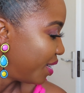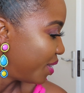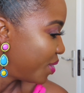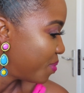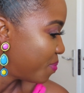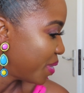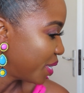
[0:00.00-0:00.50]

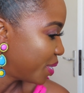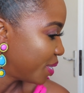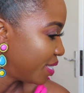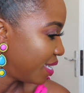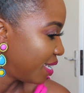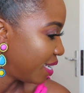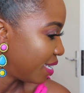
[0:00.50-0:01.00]
Oh my
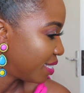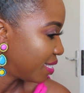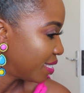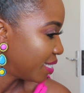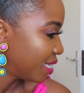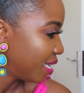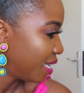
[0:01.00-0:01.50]

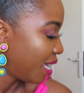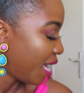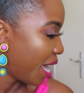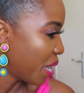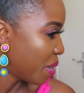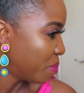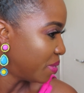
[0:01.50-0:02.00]
goodness.
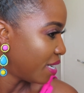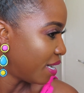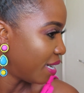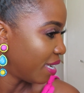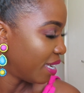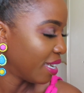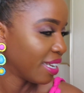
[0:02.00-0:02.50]
I am
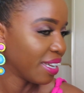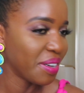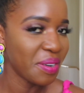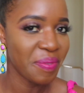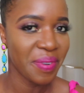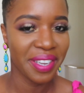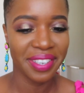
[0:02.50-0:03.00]
dying.
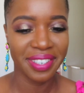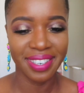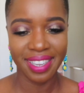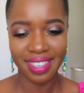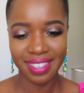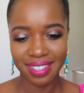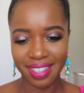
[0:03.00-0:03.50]
Oh my
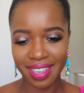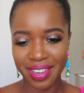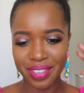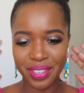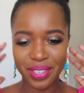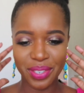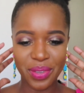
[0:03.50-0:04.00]
goodness. They
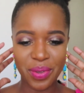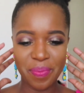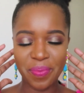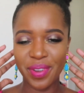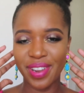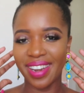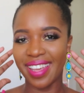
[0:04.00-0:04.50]
are so
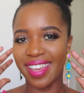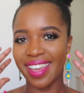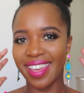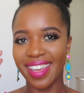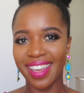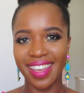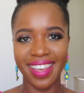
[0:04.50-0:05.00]

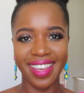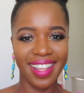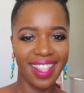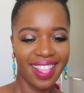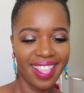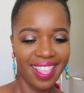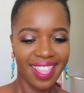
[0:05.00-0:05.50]
pretty.
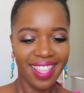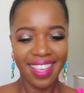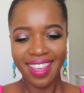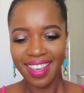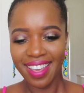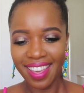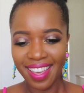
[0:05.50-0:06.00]

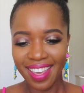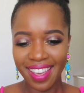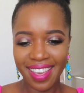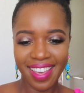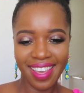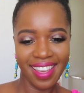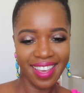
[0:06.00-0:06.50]

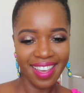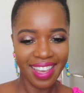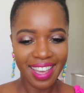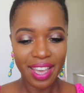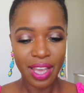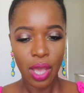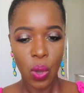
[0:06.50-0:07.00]

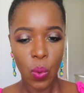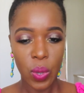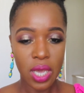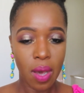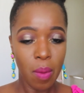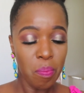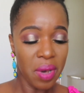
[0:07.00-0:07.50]
And we
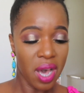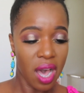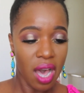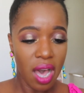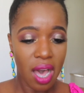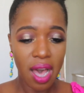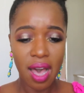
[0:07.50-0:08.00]
gonna
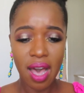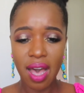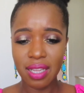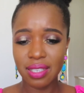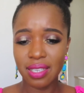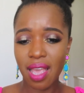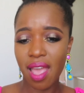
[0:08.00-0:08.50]

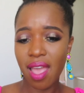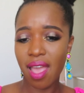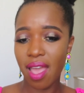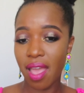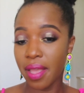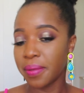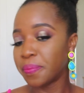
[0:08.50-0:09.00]

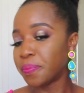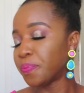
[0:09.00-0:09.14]
party.